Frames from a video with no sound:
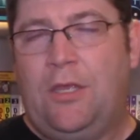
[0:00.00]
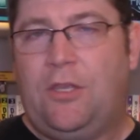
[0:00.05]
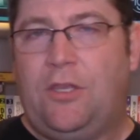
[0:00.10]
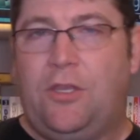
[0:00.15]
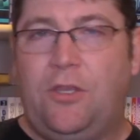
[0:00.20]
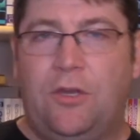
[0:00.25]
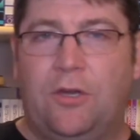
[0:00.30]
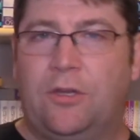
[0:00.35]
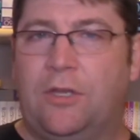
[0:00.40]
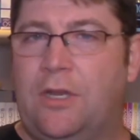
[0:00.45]

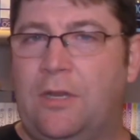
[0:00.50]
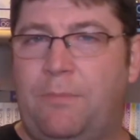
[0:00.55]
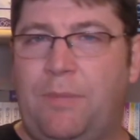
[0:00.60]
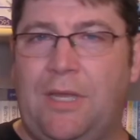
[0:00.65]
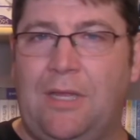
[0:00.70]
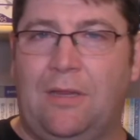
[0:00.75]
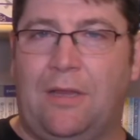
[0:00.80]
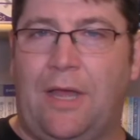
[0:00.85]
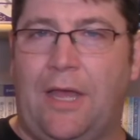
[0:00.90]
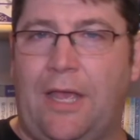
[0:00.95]
you're going to
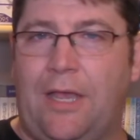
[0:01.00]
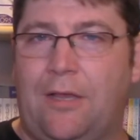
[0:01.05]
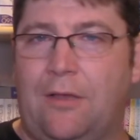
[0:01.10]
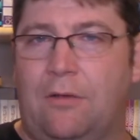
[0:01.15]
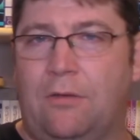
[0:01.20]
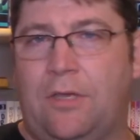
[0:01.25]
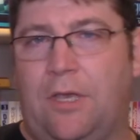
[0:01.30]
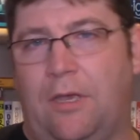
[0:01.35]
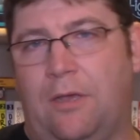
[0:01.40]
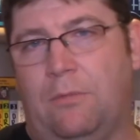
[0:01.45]
be like,
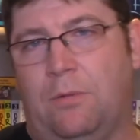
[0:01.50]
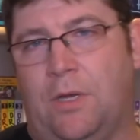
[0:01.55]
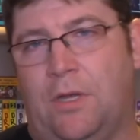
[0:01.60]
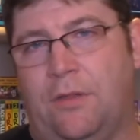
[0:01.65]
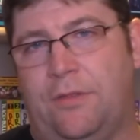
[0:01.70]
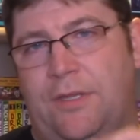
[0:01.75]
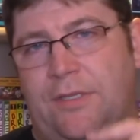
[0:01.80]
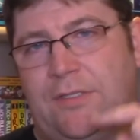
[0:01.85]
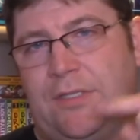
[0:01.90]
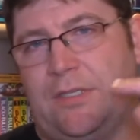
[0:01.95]
okay, well,
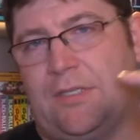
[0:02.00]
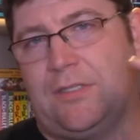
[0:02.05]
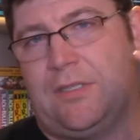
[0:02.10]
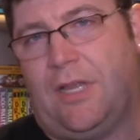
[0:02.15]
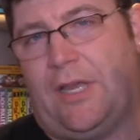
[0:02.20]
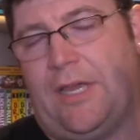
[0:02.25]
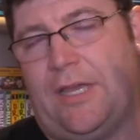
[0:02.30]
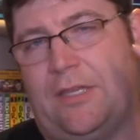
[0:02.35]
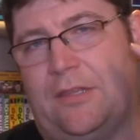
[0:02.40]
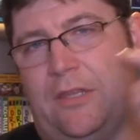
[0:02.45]
this is
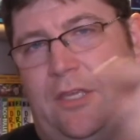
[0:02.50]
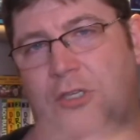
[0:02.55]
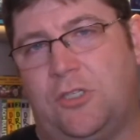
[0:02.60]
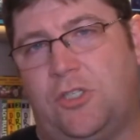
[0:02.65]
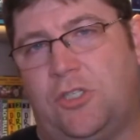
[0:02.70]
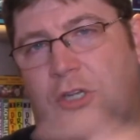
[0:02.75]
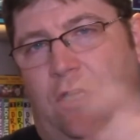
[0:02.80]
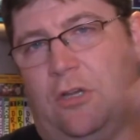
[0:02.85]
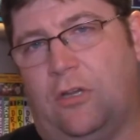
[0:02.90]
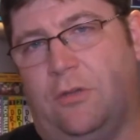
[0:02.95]
like this
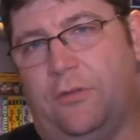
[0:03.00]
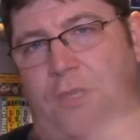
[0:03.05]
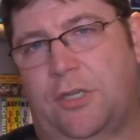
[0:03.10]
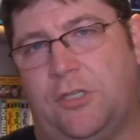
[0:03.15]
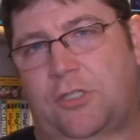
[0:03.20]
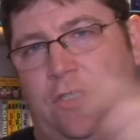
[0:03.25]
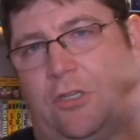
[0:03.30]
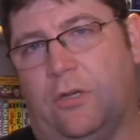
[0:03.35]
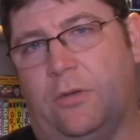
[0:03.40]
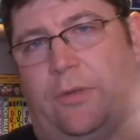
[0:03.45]
show,
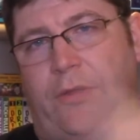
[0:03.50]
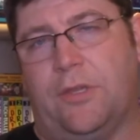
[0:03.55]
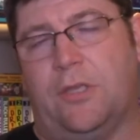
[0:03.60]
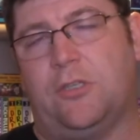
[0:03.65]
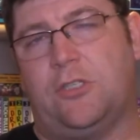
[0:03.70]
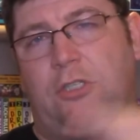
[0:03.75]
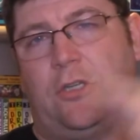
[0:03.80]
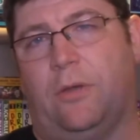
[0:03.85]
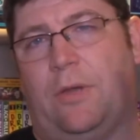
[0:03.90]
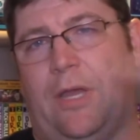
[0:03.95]
and
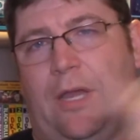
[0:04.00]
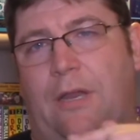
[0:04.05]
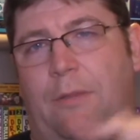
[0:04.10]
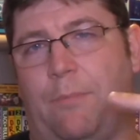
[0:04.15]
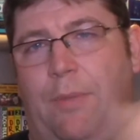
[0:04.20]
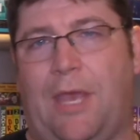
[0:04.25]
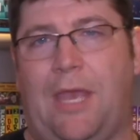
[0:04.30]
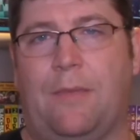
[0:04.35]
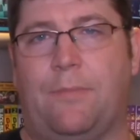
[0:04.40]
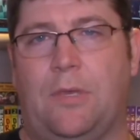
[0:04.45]
this show had a
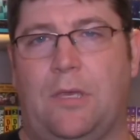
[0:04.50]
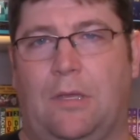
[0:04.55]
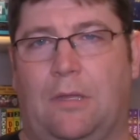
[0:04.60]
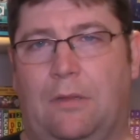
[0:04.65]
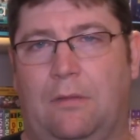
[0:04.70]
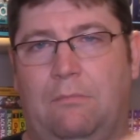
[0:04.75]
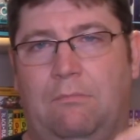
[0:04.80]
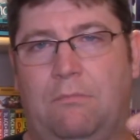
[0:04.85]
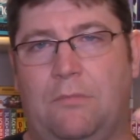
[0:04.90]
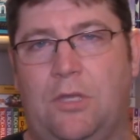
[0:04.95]
baby.
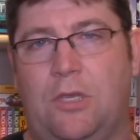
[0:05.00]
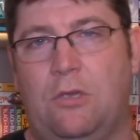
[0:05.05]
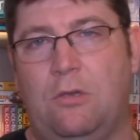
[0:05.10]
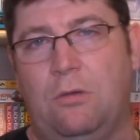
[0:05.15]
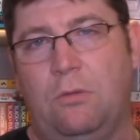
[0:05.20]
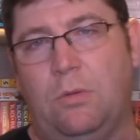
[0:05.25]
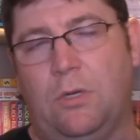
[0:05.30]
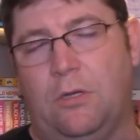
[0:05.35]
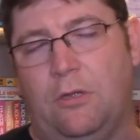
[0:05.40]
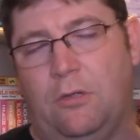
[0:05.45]

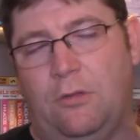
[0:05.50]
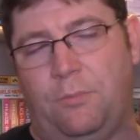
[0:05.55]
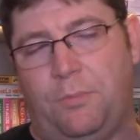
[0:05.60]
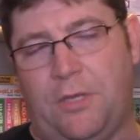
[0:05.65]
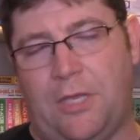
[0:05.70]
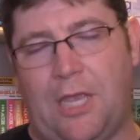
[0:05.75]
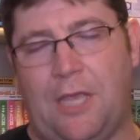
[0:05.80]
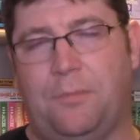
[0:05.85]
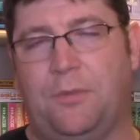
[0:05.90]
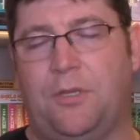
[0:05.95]
You will
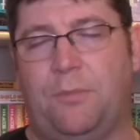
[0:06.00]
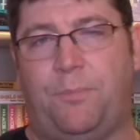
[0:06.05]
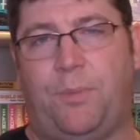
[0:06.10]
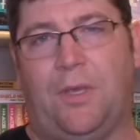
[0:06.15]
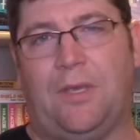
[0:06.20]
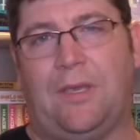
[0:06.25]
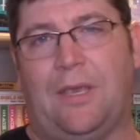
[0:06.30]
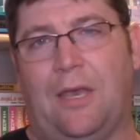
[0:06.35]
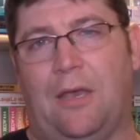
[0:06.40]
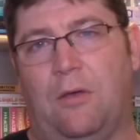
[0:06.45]
be able to
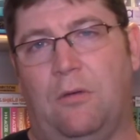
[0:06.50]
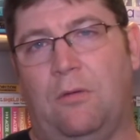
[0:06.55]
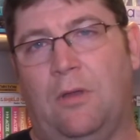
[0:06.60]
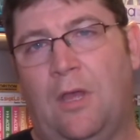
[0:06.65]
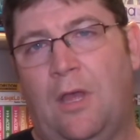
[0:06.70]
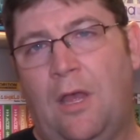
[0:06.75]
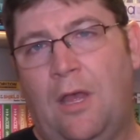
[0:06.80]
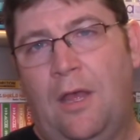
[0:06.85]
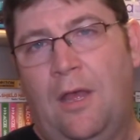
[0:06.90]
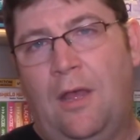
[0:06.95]
pick out
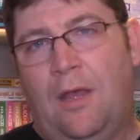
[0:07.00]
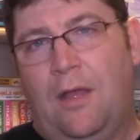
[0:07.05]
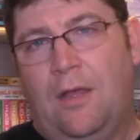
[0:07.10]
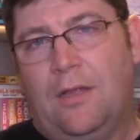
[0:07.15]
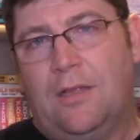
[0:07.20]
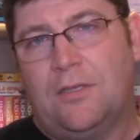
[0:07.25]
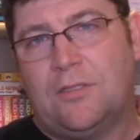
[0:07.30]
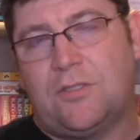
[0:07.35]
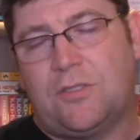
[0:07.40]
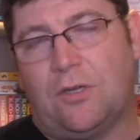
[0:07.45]

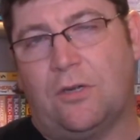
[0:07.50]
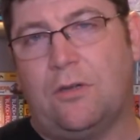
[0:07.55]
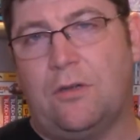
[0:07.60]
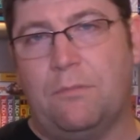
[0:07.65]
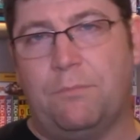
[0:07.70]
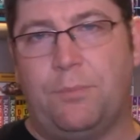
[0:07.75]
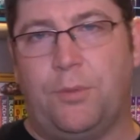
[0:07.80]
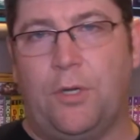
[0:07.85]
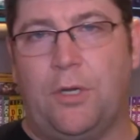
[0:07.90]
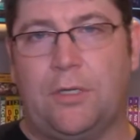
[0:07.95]

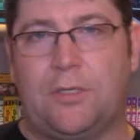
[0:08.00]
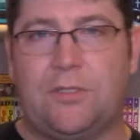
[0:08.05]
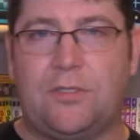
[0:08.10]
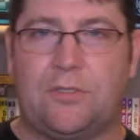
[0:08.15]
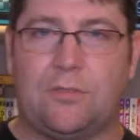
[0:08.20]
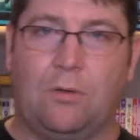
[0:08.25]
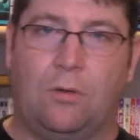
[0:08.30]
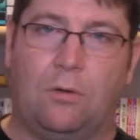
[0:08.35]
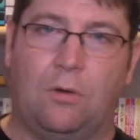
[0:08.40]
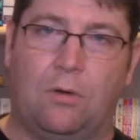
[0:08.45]
certain
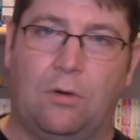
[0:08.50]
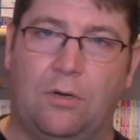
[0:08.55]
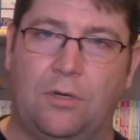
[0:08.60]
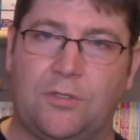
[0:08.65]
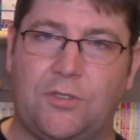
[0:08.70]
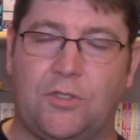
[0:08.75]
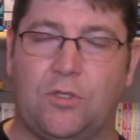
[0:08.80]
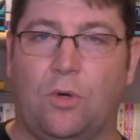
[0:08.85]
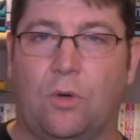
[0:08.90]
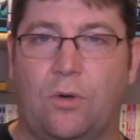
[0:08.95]
books or
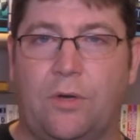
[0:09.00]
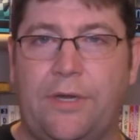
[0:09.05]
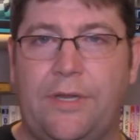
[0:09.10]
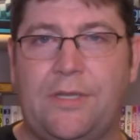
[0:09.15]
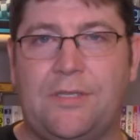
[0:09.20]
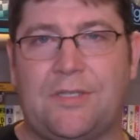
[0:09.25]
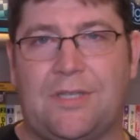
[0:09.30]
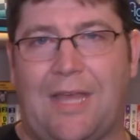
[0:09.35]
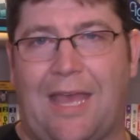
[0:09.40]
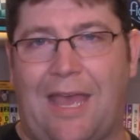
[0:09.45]

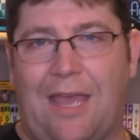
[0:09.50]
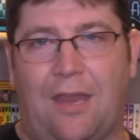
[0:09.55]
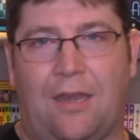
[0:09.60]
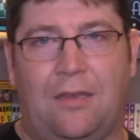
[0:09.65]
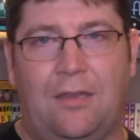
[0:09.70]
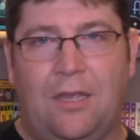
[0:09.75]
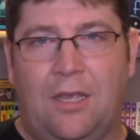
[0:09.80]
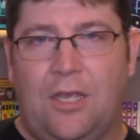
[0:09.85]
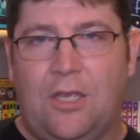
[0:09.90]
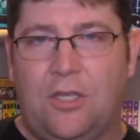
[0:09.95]
stories that
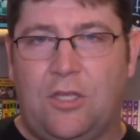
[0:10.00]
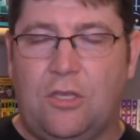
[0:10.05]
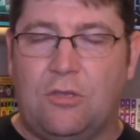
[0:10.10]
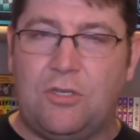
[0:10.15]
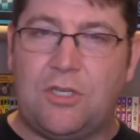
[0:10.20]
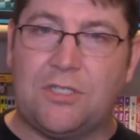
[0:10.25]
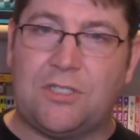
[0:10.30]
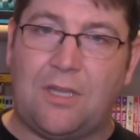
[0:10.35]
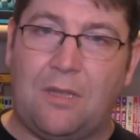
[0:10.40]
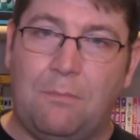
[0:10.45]
you
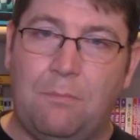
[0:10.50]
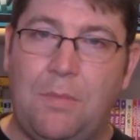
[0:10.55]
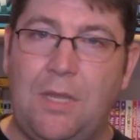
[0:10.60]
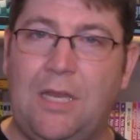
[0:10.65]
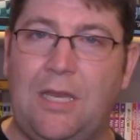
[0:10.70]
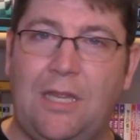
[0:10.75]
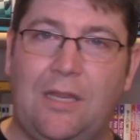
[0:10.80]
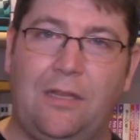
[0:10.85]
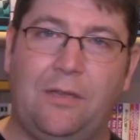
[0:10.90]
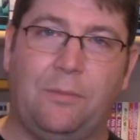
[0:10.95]
just
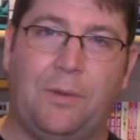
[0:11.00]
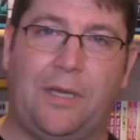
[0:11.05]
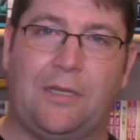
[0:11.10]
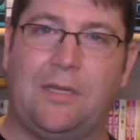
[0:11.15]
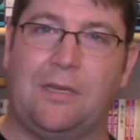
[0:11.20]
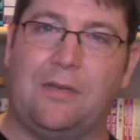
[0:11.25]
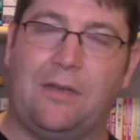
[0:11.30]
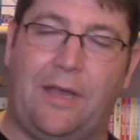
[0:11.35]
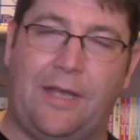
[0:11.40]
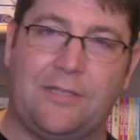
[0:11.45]
immediately
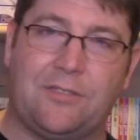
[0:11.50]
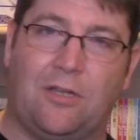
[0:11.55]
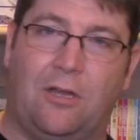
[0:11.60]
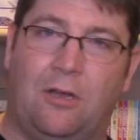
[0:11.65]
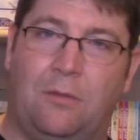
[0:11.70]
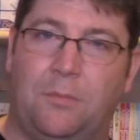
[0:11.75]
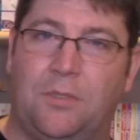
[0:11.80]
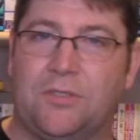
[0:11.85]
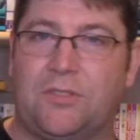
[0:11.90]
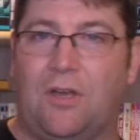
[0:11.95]
recognize
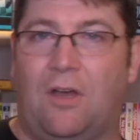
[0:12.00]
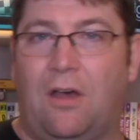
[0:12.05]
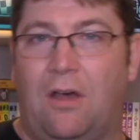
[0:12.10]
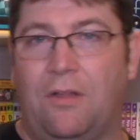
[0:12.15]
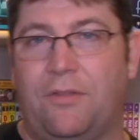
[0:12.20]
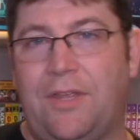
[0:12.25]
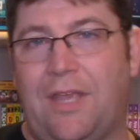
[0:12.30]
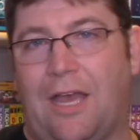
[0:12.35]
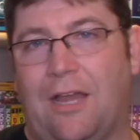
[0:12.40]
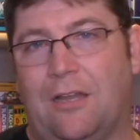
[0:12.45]
almost
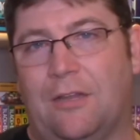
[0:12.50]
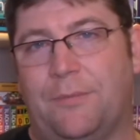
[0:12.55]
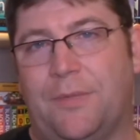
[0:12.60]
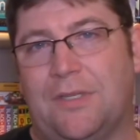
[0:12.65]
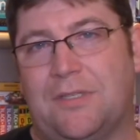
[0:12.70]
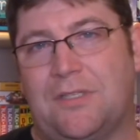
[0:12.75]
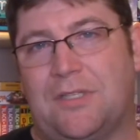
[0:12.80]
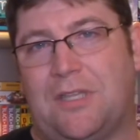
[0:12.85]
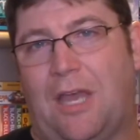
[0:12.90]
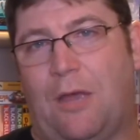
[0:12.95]
all the
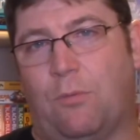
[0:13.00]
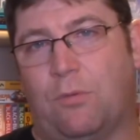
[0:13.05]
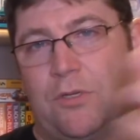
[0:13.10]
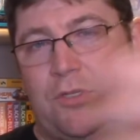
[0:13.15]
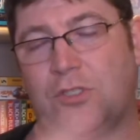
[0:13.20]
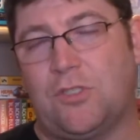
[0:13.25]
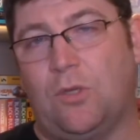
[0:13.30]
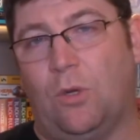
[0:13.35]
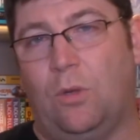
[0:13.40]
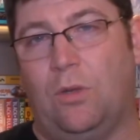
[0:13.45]
elements that were
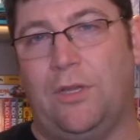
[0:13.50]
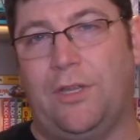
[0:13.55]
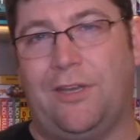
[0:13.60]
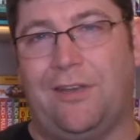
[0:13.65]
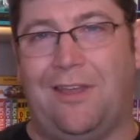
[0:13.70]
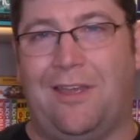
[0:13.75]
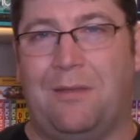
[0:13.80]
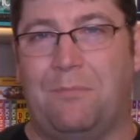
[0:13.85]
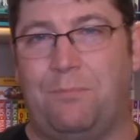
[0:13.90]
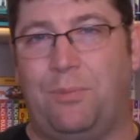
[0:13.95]

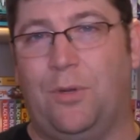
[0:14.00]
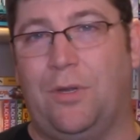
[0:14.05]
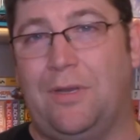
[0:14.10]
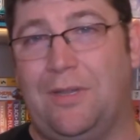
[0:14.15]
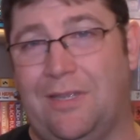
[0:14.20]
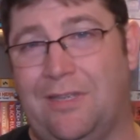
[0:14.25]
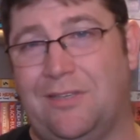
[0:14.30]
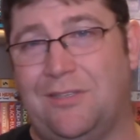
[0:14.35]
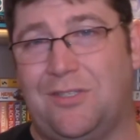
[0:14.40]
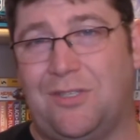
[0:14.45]
stolen and put
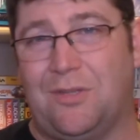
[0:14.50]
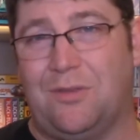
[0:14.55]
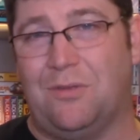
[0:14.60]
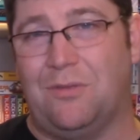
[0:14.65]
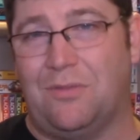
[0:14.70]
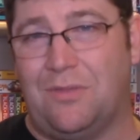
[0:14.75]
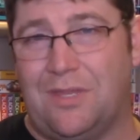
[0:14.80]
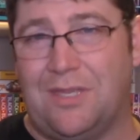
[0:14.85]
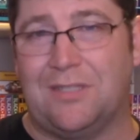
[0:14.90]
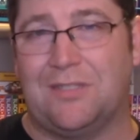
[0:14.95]
into
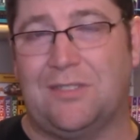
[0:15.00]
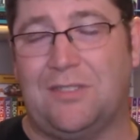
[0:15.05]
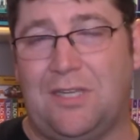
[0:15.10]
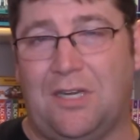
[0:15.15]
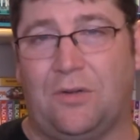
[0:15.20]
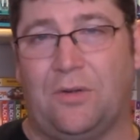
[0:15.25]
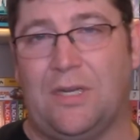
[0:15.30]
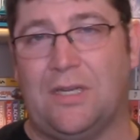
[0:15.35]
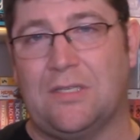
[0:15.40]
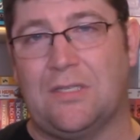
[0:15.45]
this
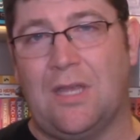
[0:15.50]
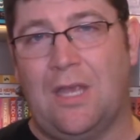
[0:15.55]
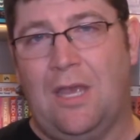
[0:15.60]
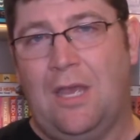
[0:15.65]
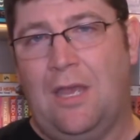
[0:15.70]
series.